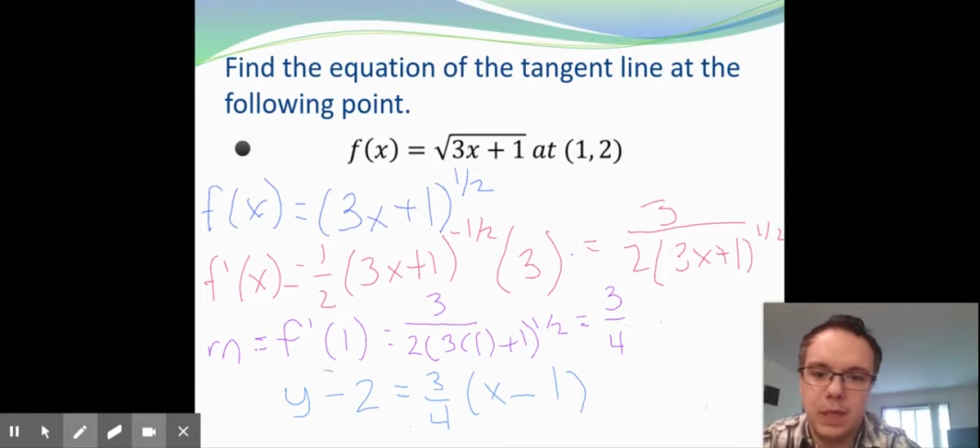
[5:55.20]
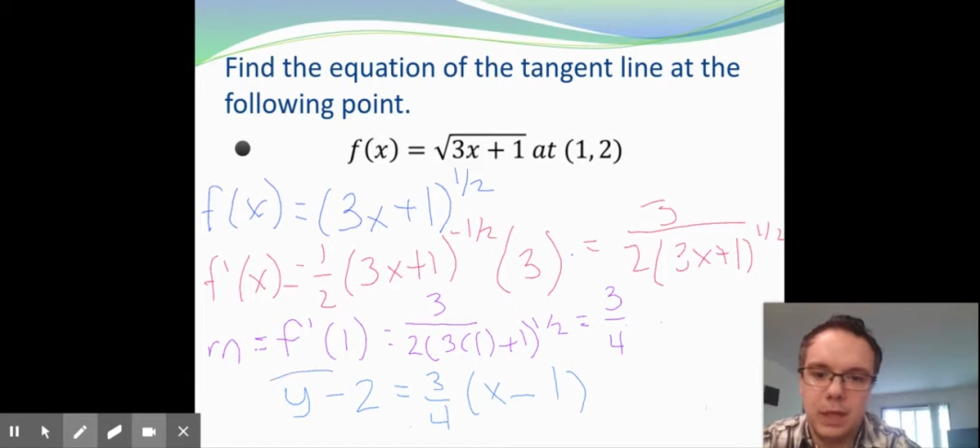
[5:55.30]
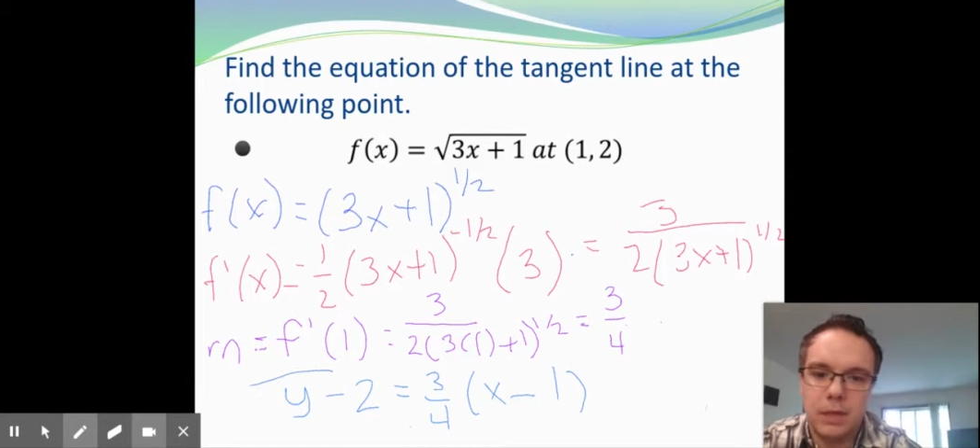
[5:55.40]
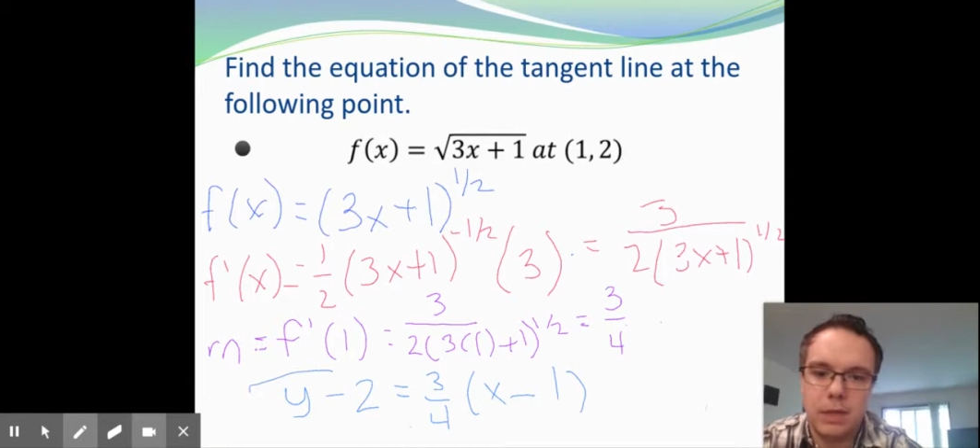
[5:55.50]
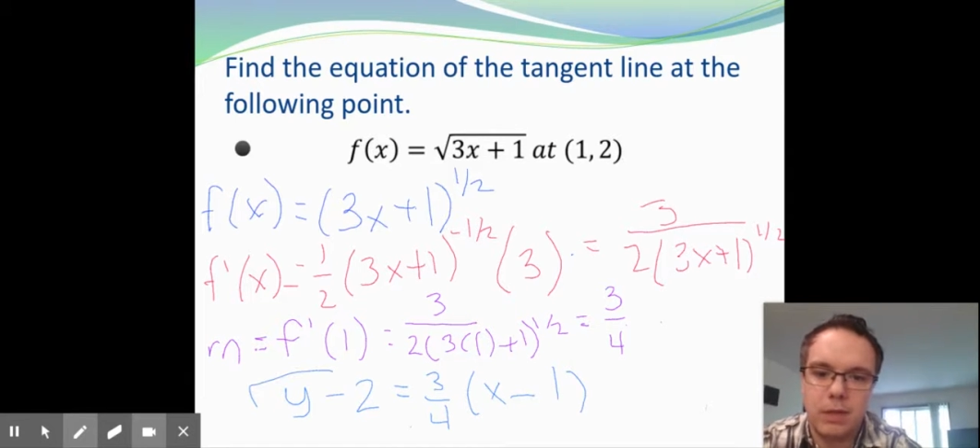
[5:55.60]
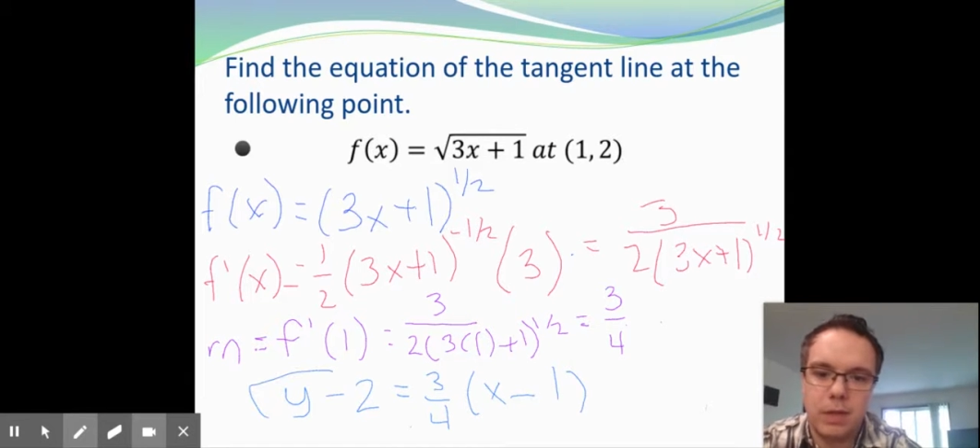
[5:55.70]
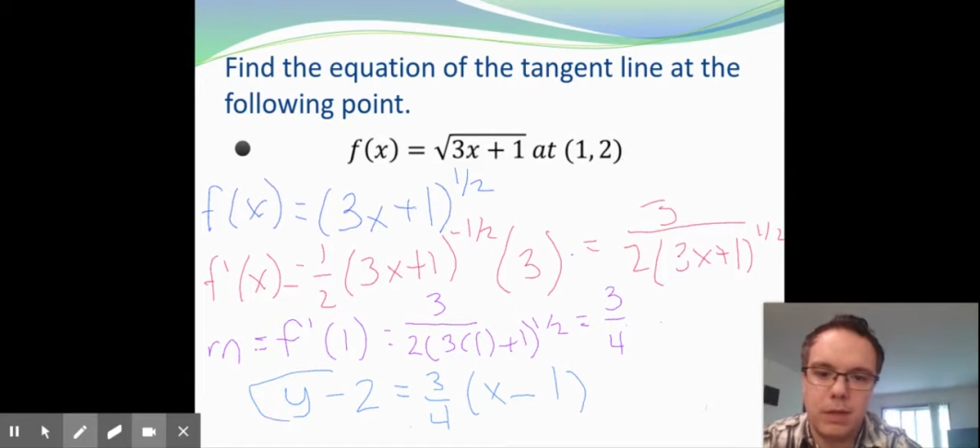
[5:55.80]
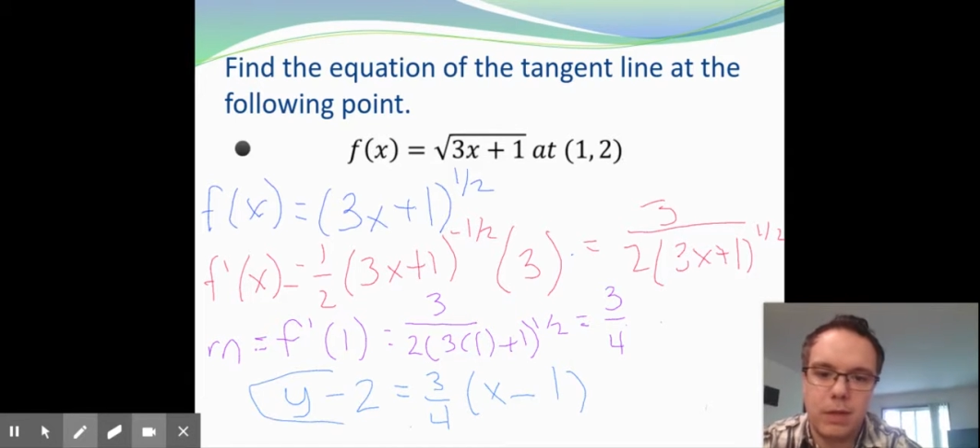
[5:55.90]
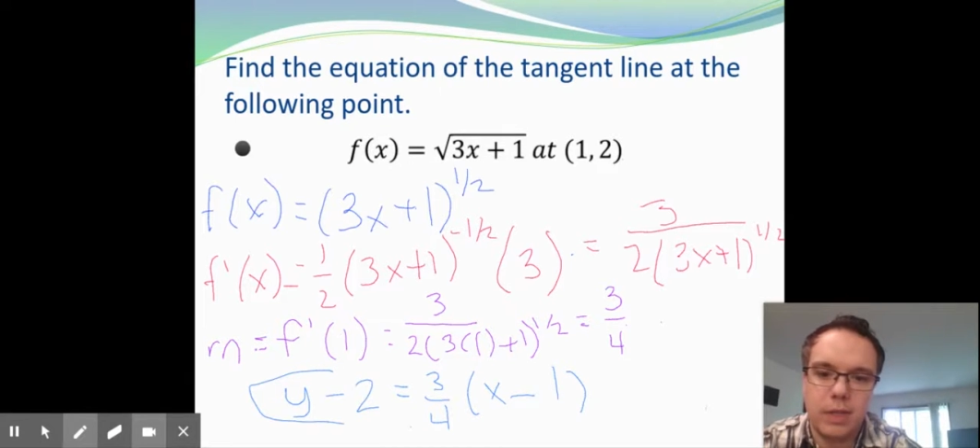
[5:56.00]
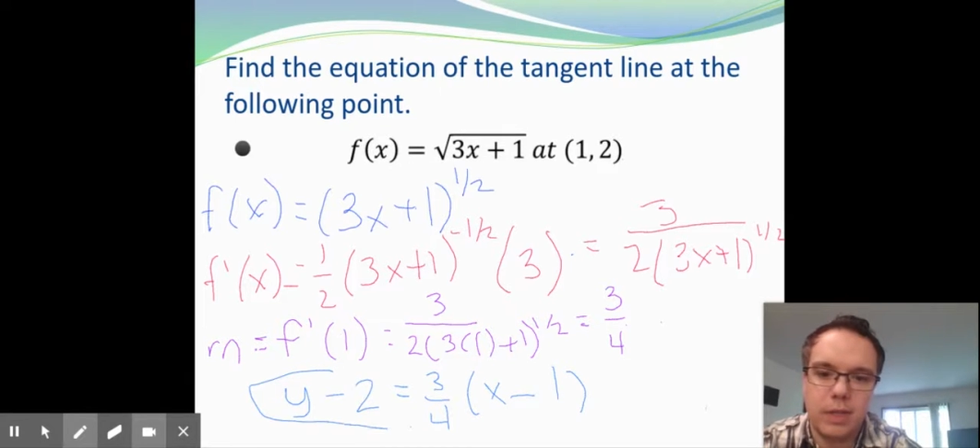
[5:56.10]
So the
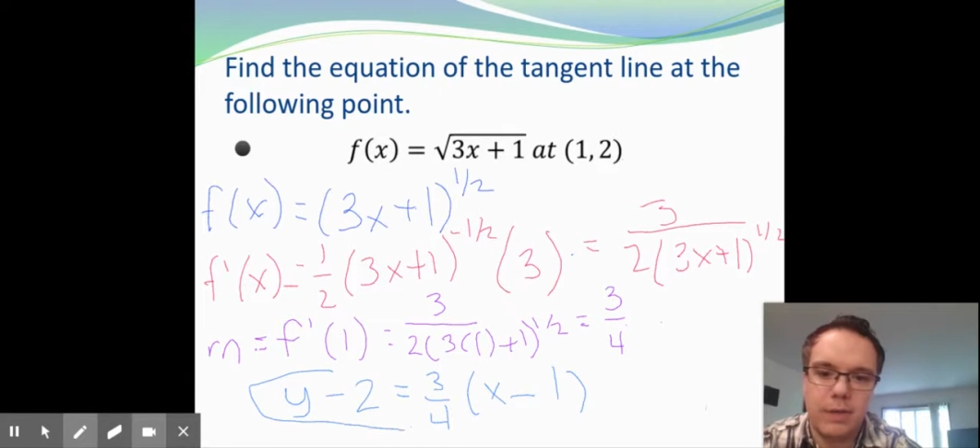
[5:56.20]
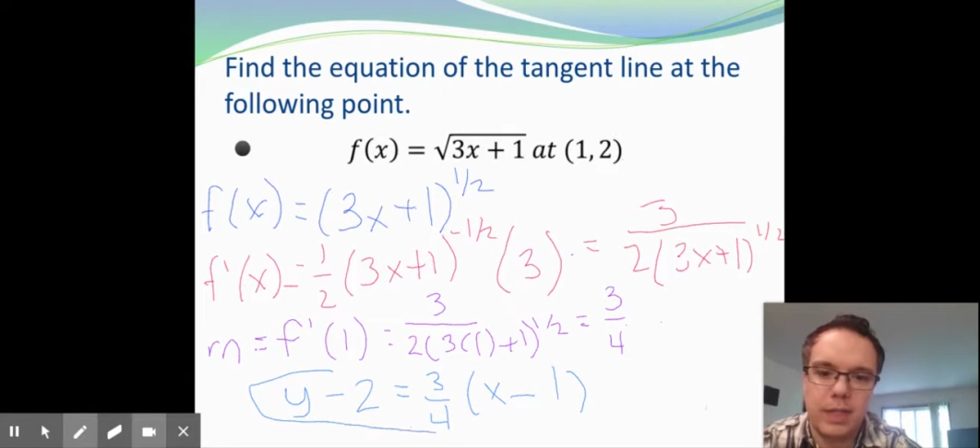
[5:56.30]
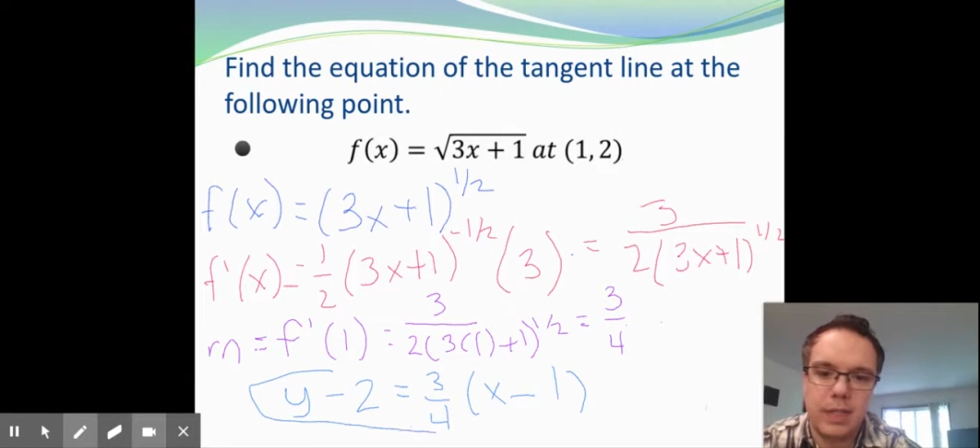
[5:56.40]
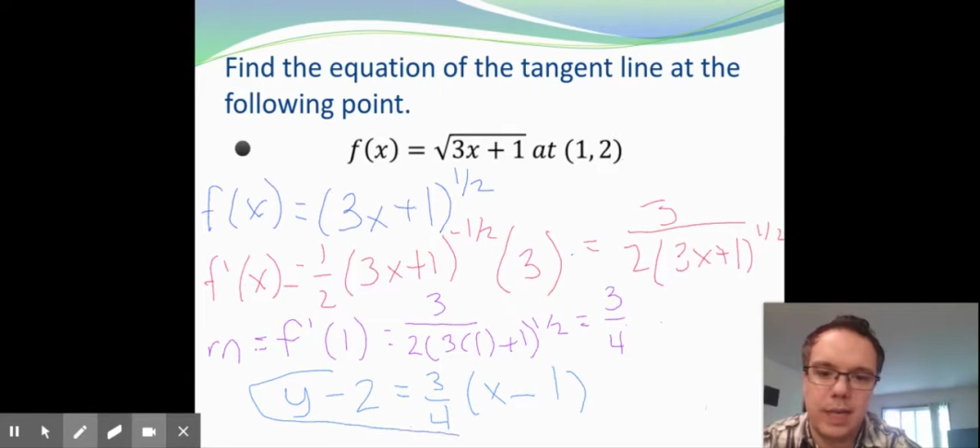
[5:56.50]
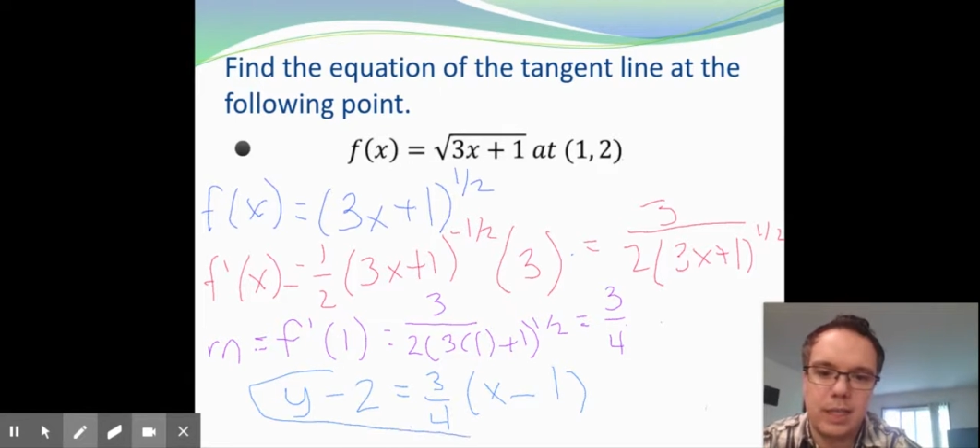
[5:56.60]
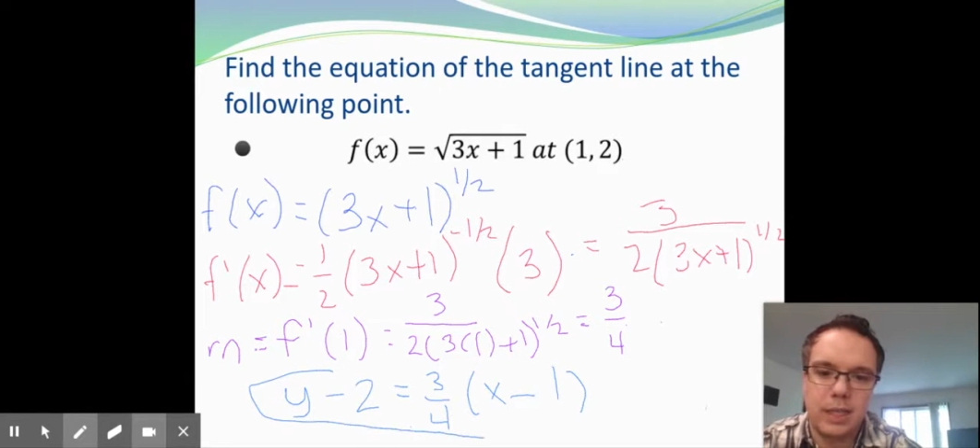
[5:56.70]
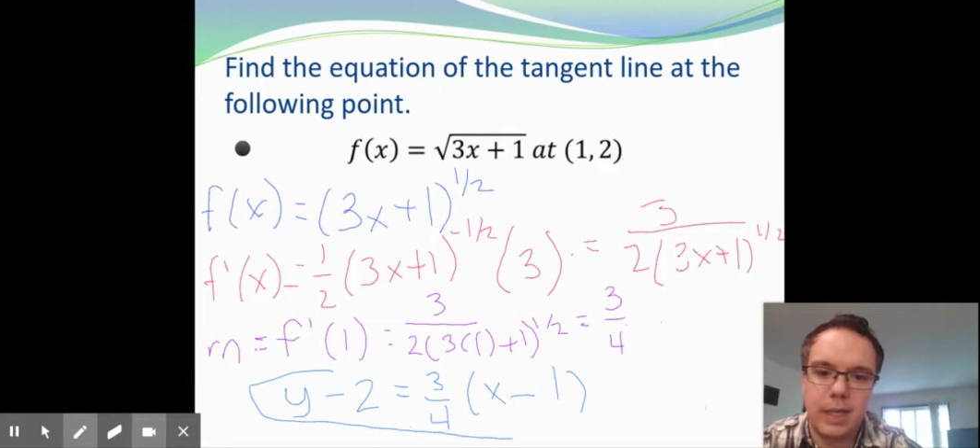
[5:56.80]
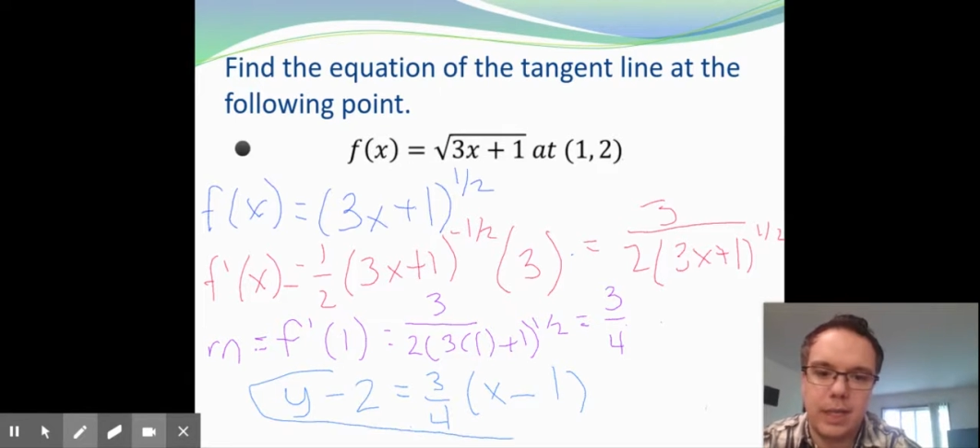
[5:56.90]
equation of our tangent line